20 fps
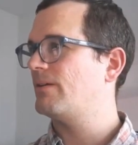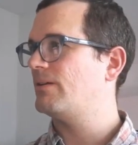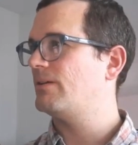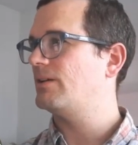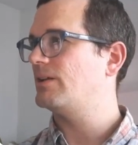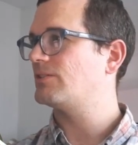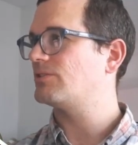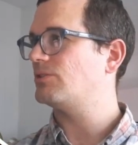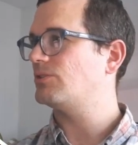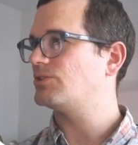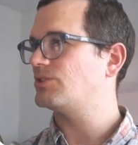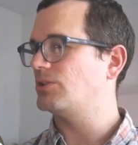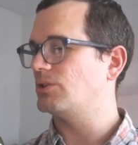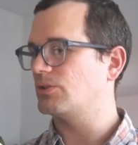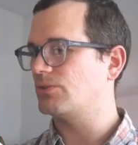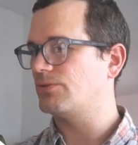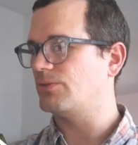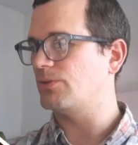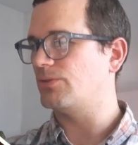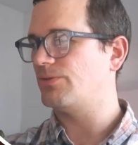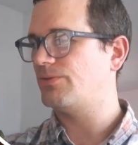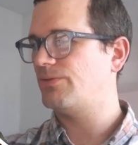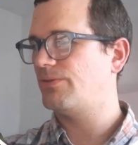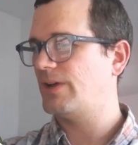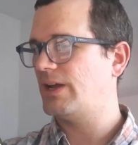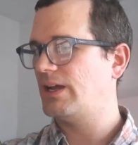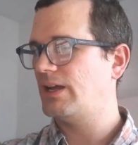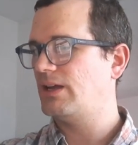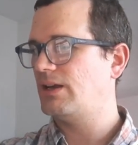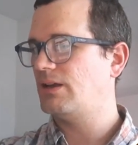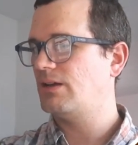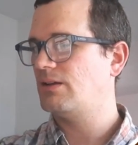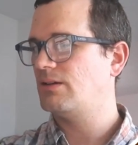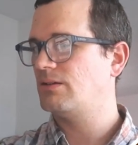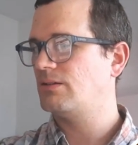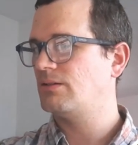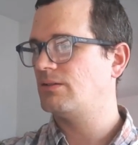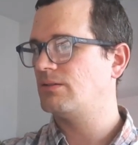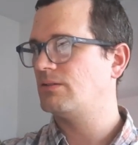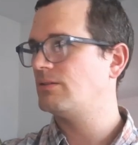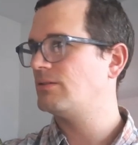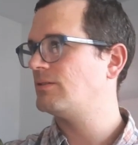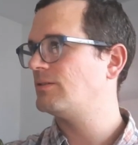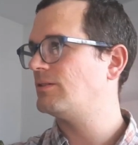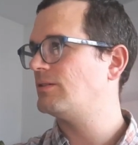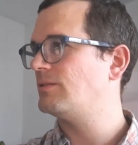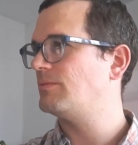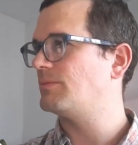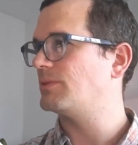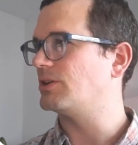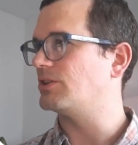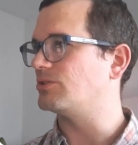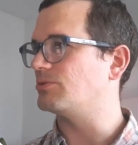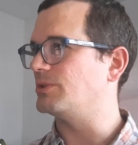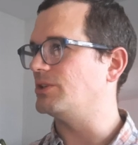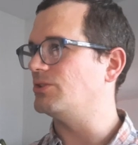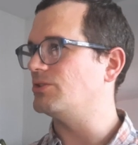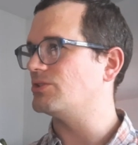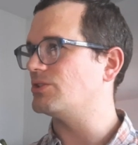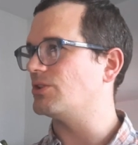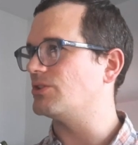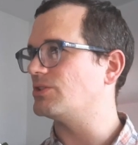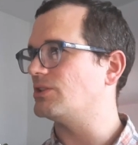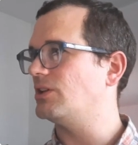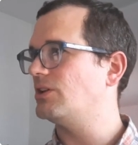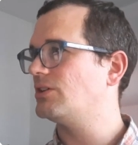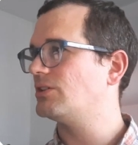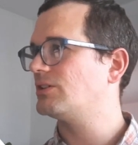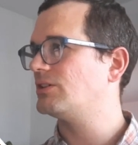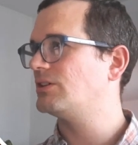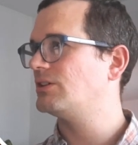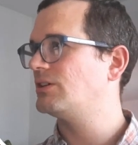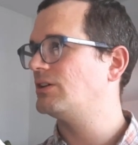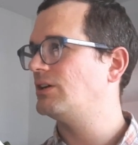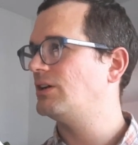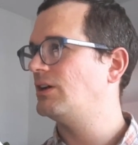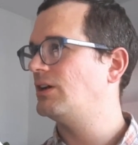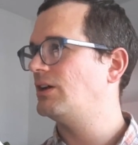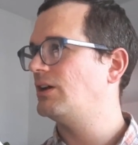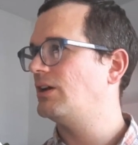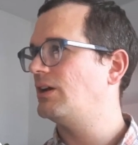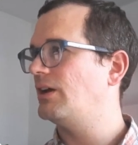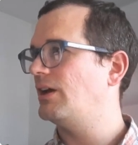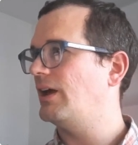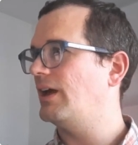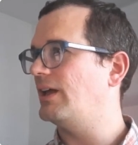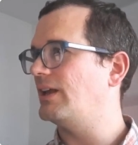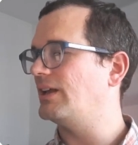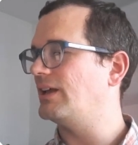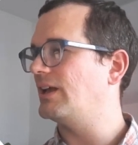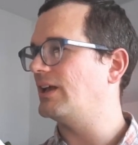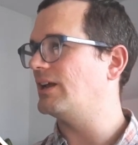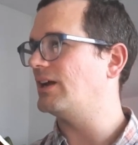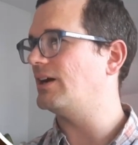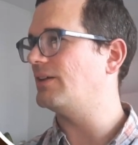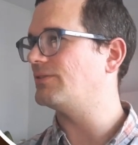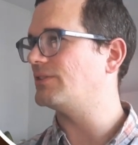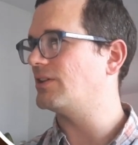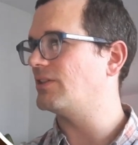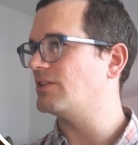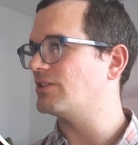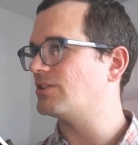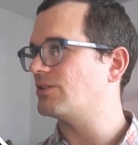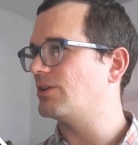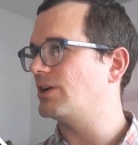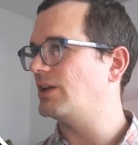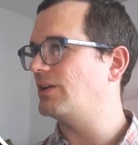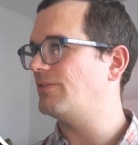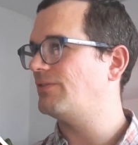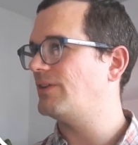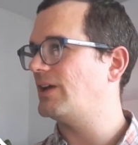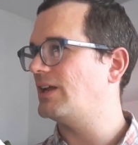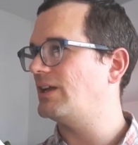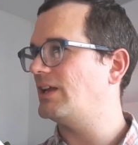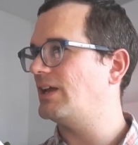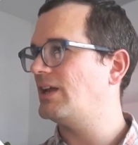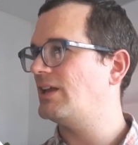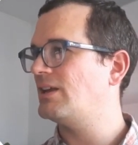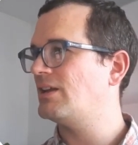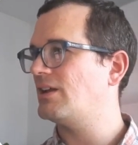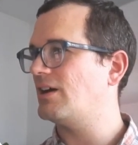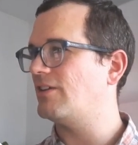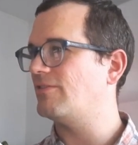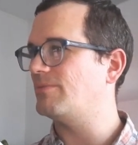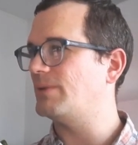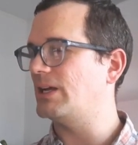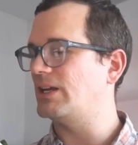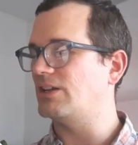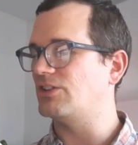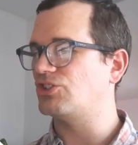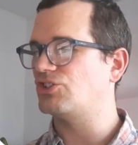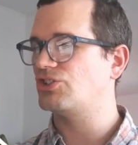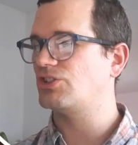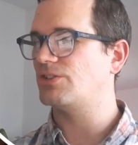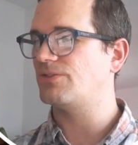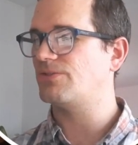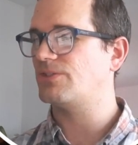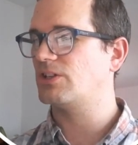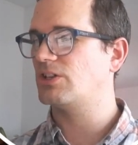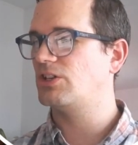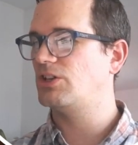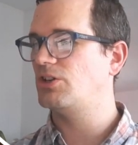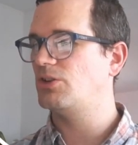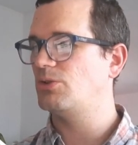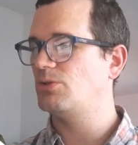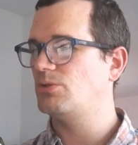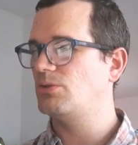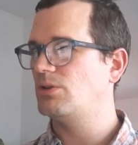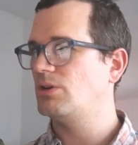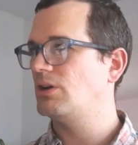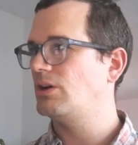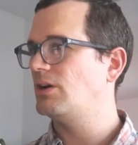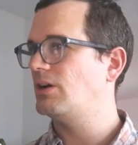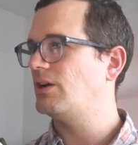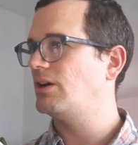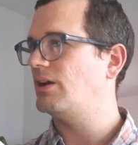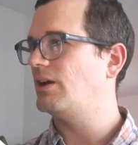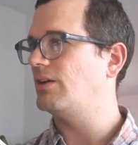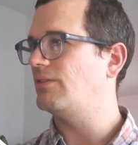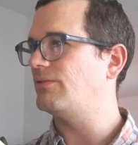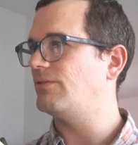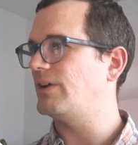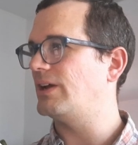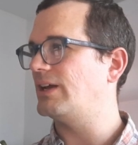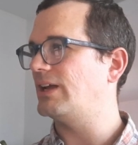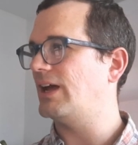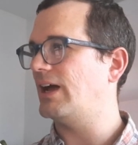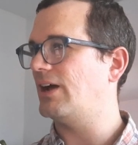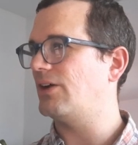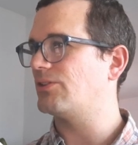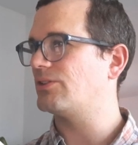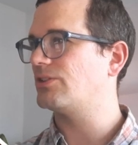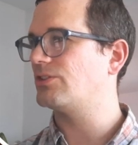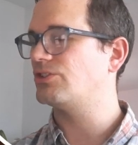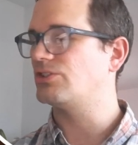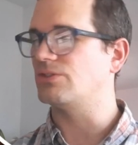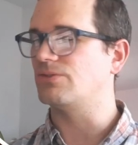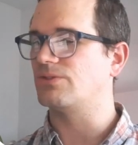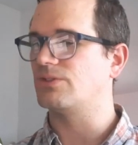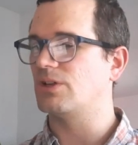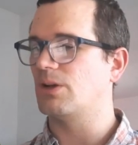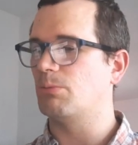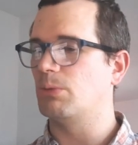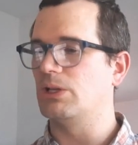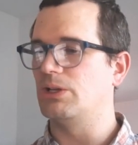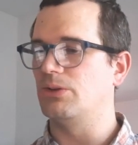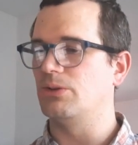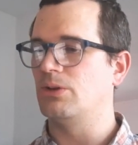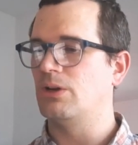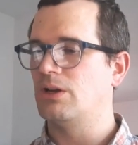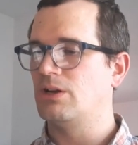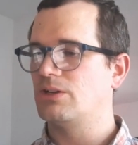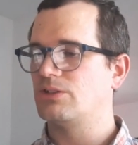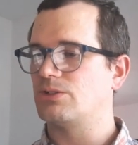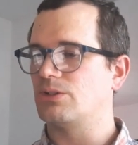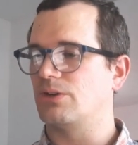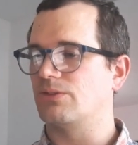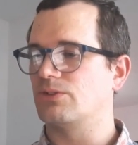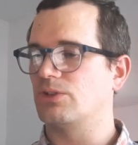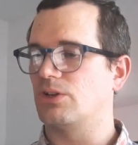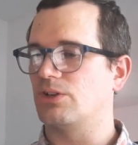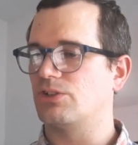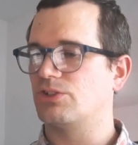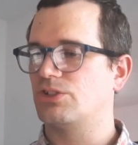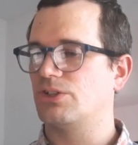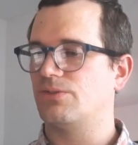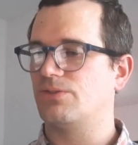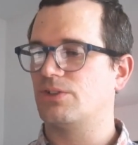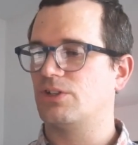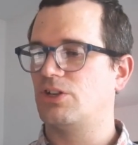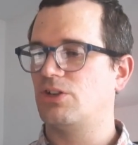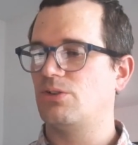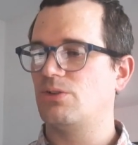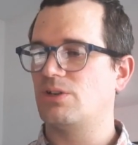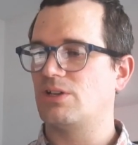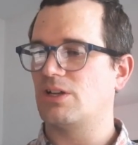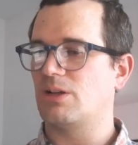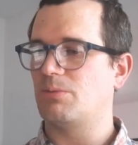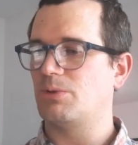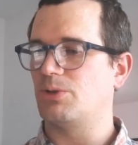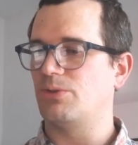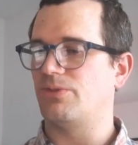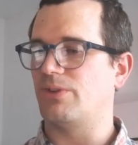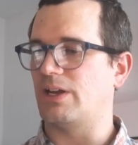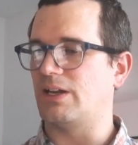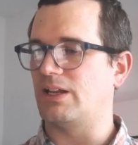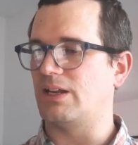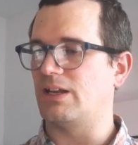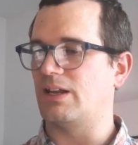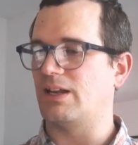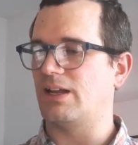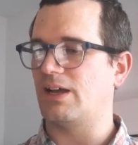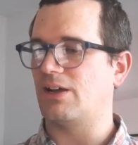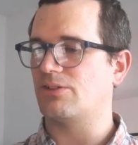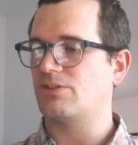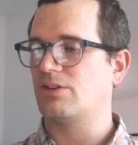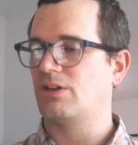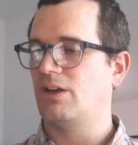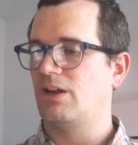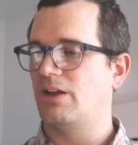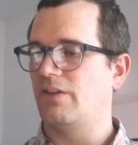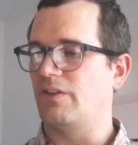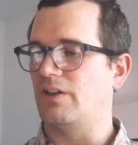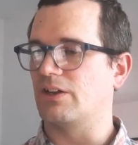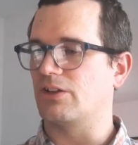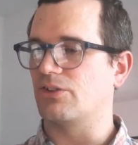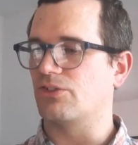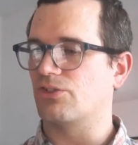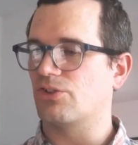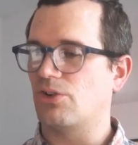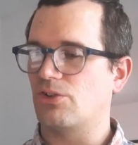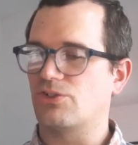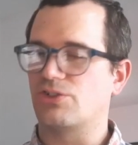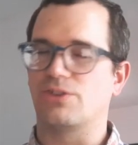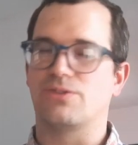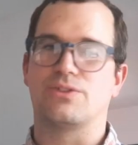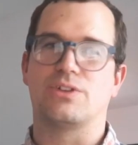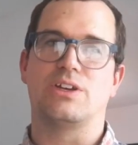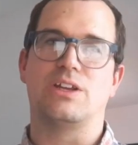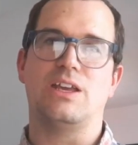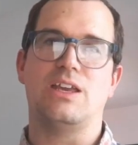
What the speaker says: Let's also look for Fade, because we use those a lot. And again, I've done this already. Fade in, I've made a Shift Q, and fade out, Shift W. So I've got Shift Q and W fade in and out, and then Control, Shift, and